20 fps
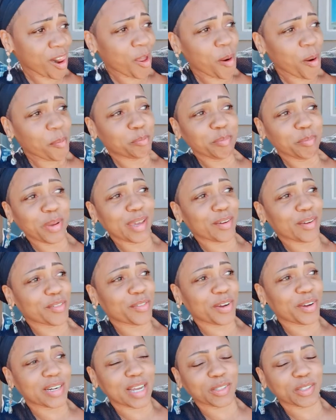me before
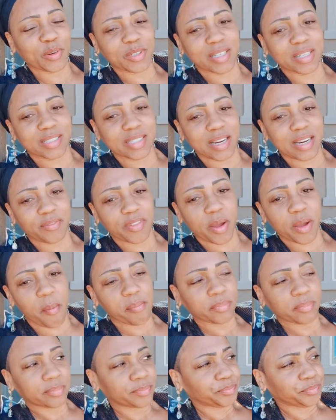I told nothing of it,
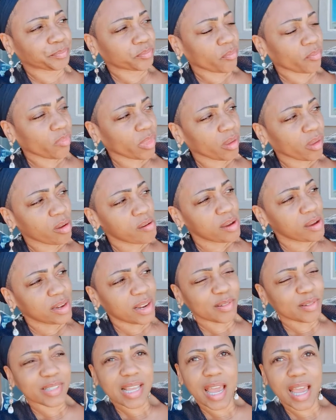And I was
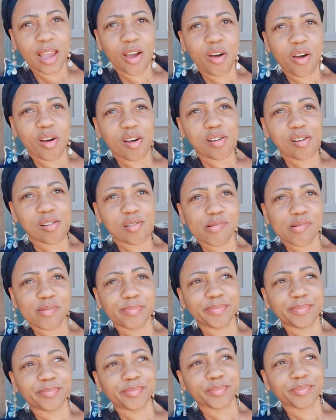like, oh,
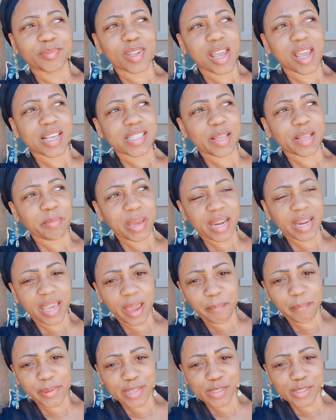somebody gave me
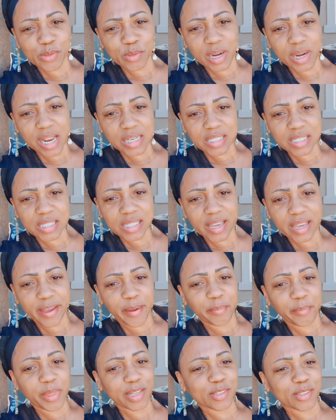a two dollar tip.
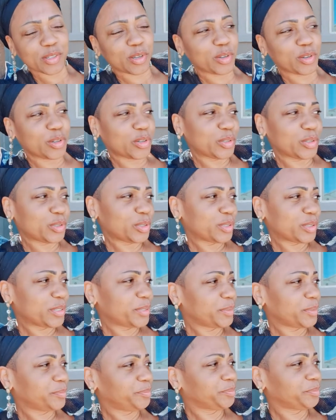That's so cool.
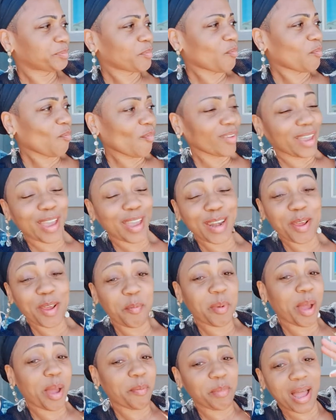And in my
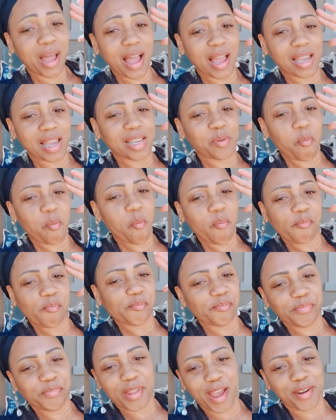mind,
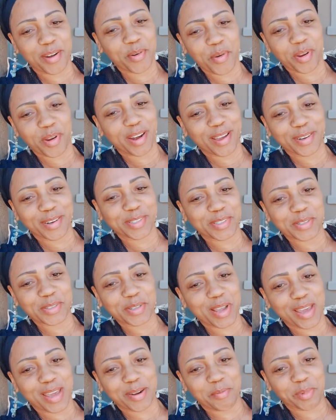not knowing how the how
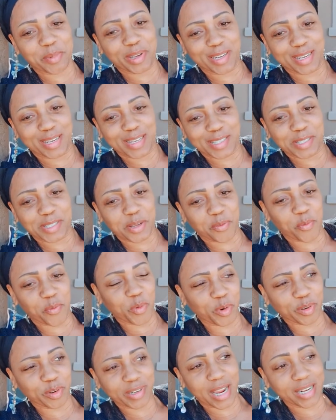the money and stuff work,
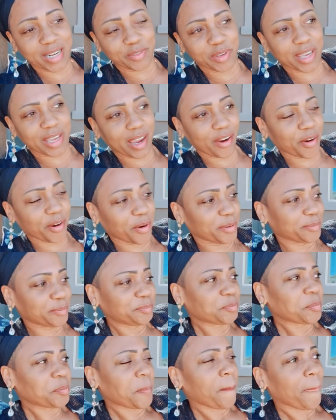not even caring,
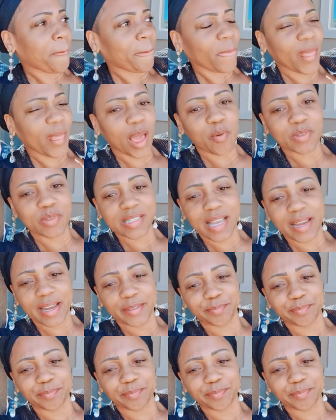I was like,